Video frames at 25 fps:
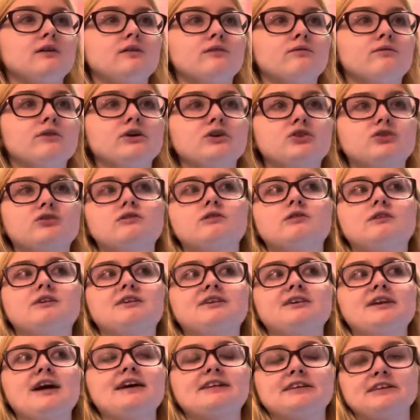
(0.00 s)
Which,
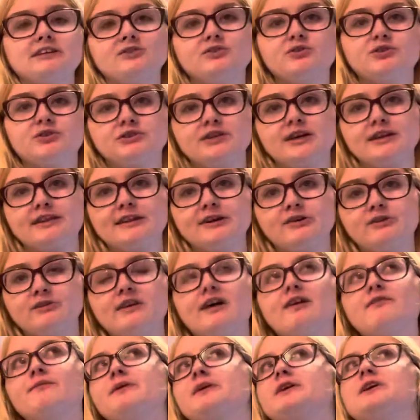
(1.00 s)
yes, it looks like they're in
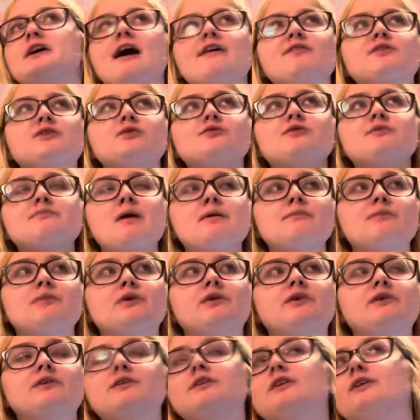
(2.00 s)
love, but you have to
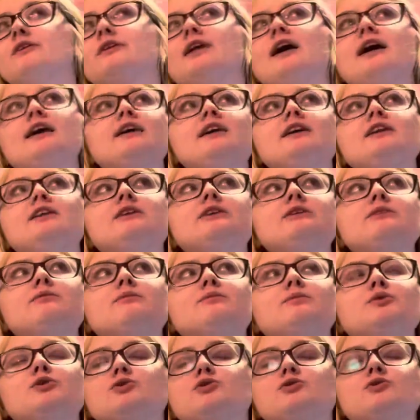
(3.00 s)
remember, they're not
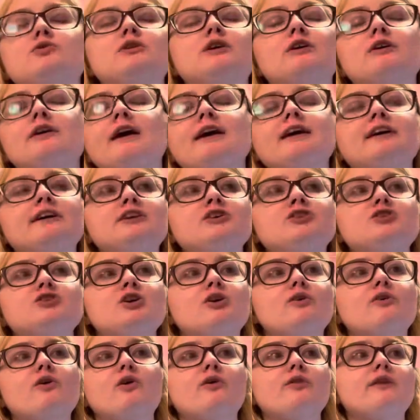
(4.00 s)
gonna
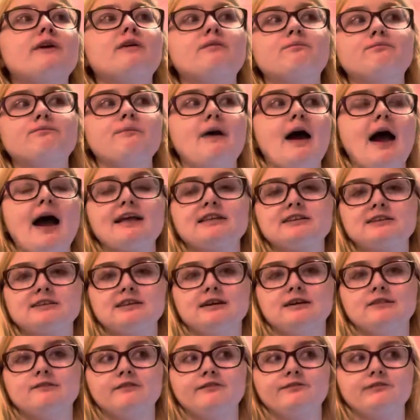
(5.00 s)
show all the bad
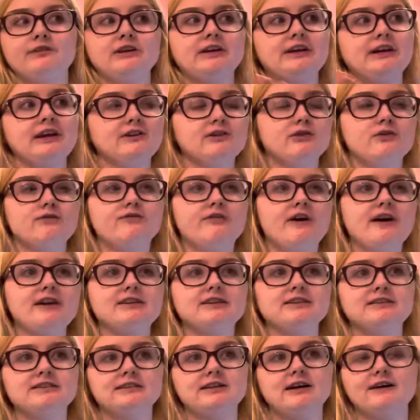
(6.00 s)
stuff if they get into
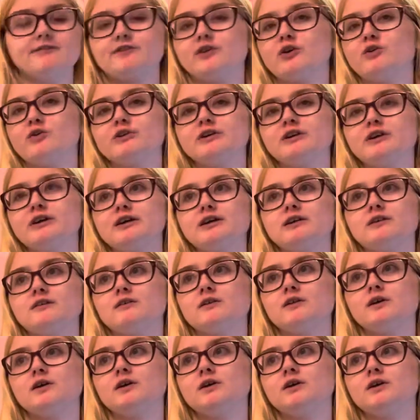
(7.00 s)
fights and stuff. They're only gonna,